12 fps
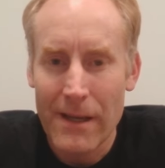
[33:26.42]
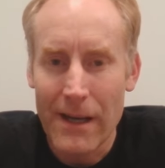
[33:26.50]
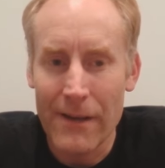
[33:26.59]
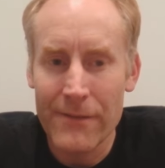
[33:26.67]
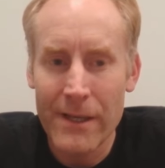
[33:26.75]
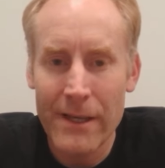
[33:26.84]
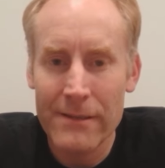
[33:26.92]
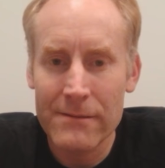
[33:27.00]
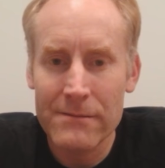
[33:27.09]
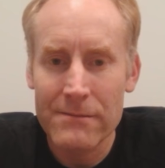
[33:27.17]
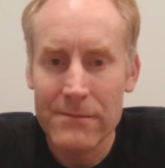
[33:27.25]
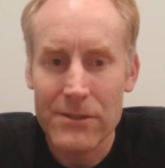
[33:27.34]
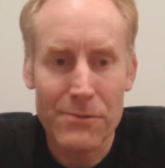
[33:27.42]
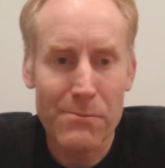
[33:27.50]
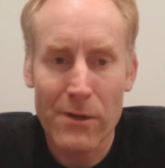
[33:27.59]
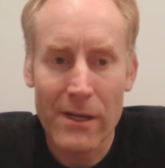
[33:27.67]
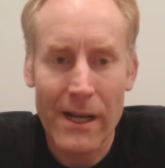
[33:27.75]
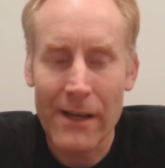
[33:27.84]
And then just
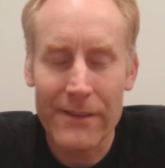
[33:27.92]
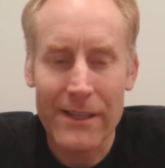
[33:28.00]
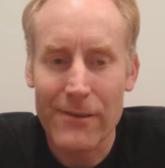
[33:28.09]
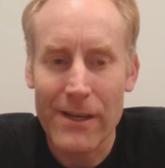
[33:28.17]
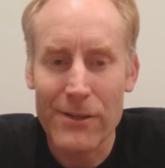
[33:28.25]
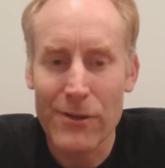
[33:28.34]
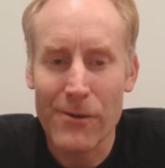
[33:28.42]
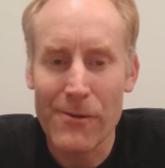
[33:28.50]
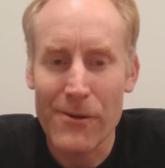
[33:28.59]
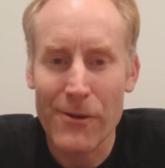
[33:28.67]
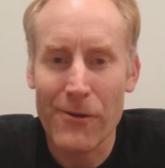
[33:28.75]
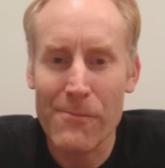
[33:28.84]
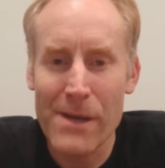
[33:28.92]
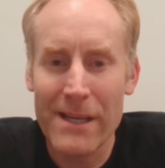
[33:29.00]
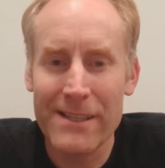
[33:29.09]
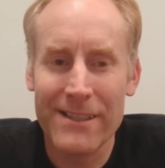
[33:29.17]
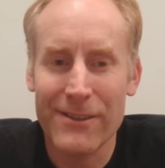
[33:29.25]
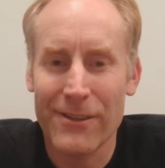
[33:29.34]
put it out there, right? You're, you're
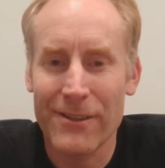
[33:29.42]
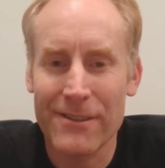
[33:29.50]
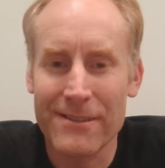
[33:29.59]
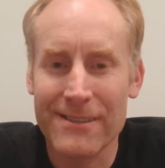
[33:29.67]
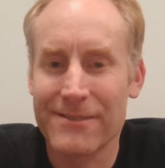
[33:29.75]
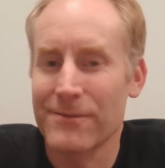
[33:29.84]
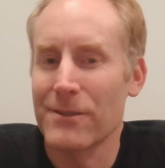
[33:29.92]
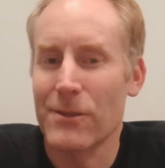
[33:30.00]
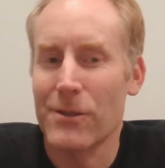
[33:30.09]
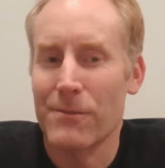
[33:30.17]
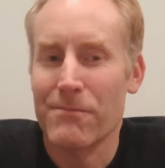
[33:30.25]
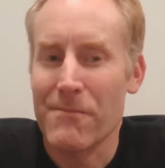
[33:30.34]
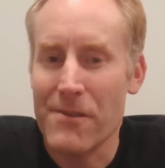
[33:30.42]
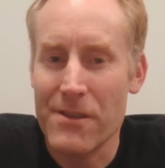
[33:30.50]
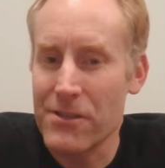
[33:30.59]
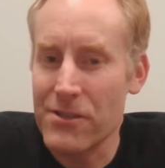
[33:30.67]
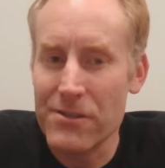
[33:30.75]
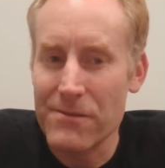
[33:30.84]
betting on
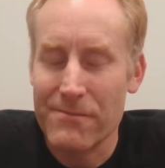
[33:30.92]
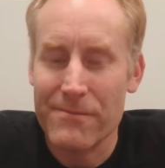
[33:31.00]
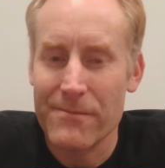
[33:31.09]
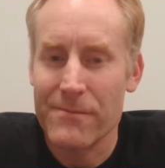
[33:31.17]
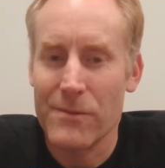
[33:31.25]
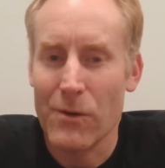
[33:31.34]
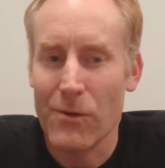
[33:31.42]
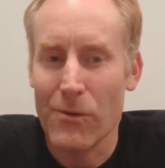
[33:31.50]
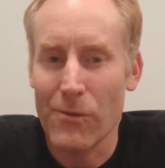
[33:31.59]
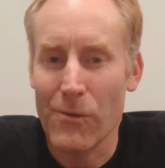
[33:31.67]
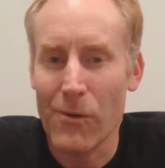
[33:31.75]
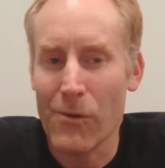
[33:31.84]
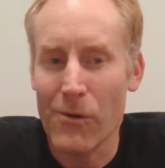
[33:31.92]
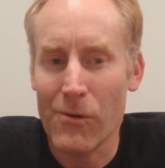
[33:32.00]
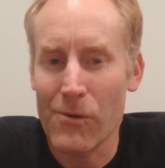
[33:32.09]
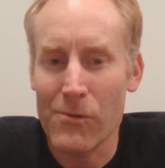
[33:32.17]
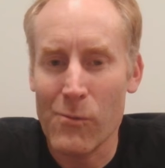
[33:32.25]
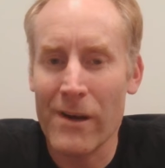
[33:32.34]
this Or,
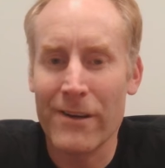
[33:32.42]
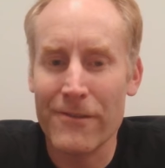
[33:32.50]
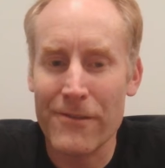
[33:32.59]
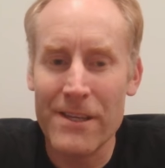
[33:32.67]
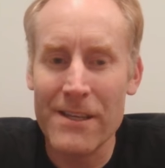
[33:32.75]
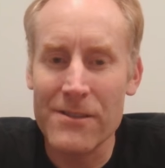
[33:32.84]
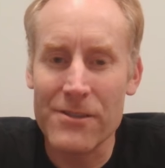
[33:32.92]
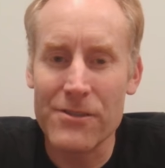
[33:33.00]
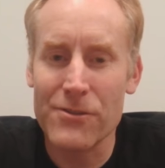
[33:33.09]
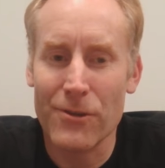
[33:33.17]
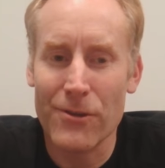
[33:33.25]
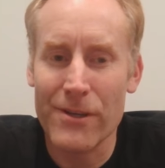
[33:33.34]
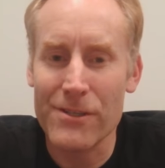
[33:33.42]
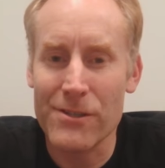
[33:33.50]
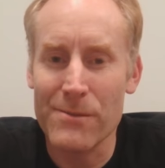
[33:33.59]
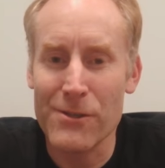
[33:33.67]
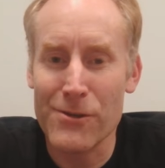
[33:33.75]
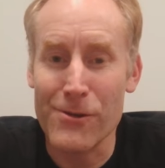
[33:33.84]
or one of these stories
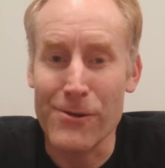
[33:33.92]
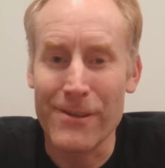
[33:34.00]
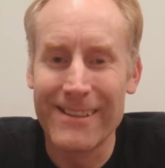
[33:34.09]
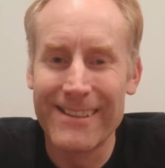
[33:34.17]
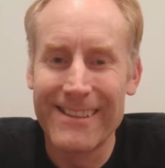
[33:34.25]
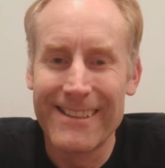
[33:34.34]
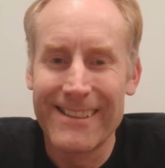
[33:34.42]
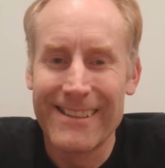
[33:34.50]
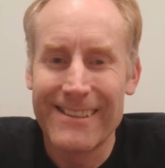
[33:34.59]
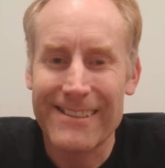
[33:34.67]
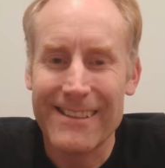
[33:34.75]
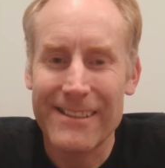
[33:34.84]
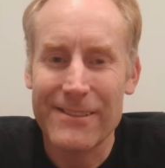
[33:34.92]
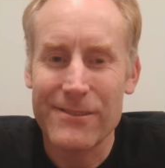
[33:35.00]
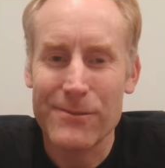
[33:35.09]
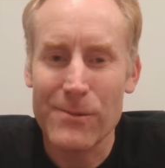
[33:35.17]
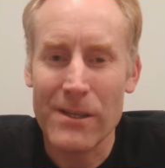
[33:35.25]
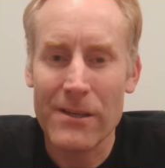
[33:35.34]
to be true, right?
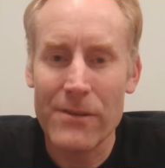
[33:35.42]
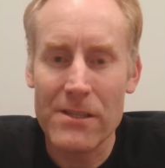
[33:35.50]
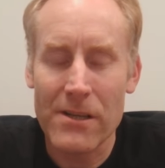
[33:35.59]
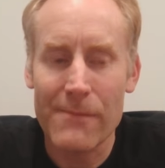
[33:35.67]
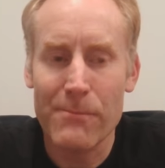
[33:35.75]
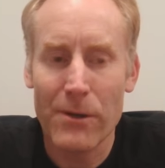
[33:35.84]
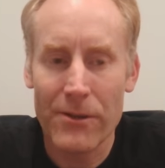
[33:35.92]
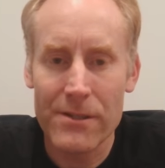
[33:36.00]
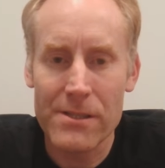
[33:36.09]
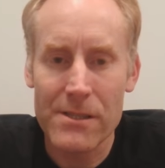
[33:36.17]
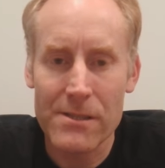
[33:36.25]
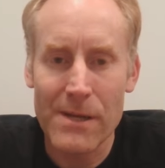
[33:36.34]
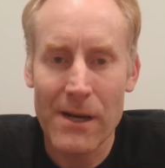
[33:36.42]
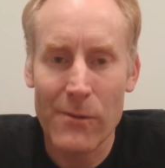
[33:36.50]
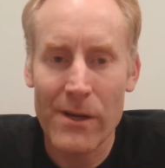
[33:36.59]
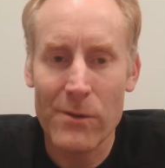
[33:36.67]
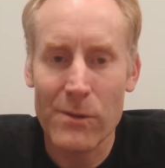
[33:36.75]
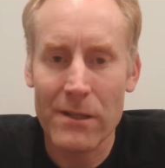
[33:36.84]
One of these hypotheses about
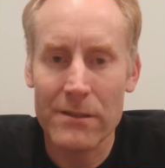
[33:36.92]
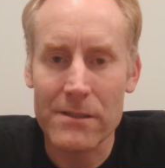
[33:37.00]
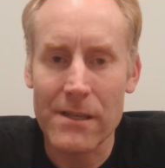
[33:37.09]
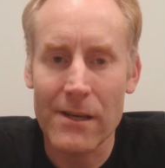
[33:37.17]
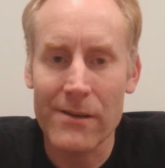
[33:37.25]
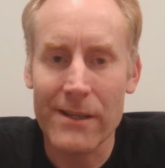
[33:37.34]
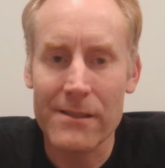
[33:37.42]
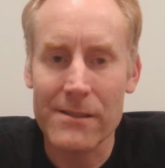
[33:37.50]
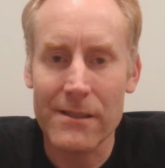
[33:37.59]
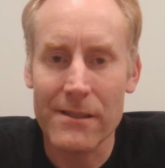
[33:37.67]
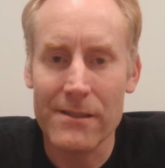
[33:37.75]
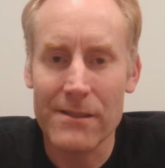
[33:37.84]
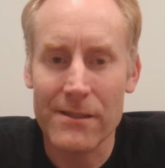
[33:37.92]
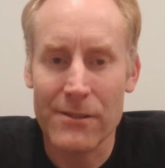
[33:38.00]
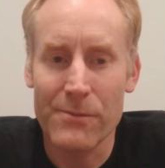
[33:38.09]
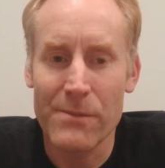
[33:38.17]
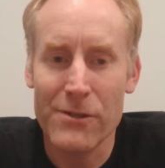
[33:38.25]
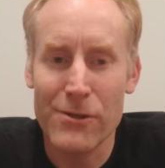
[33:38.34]
where the world is going is, is
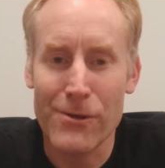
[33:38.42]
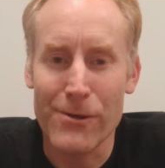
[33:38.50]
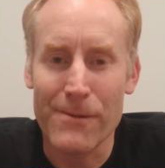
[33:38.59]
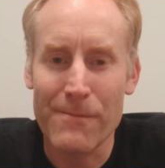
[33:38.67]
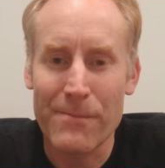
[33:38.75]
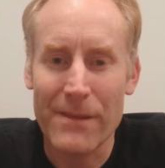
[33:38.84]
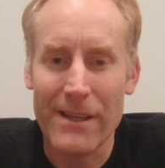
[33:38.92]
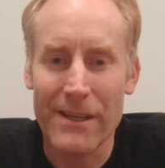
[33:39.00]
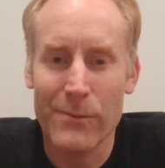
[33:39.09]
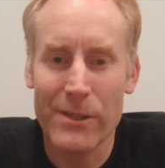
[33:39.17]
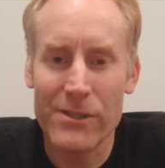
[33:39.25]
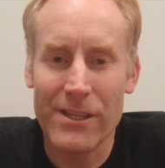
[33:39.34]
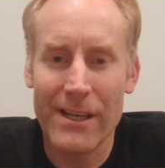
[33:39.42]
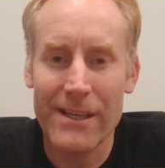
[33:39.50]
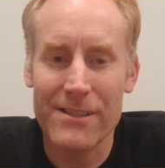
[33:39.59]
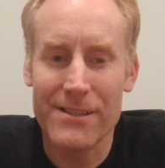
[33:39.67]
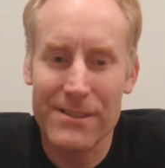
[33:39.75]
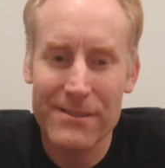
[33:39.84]
could be true, in which
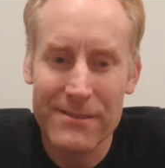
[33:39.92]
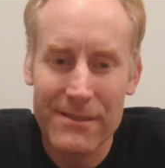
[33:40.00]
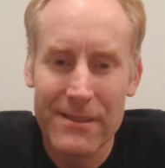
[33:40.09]
case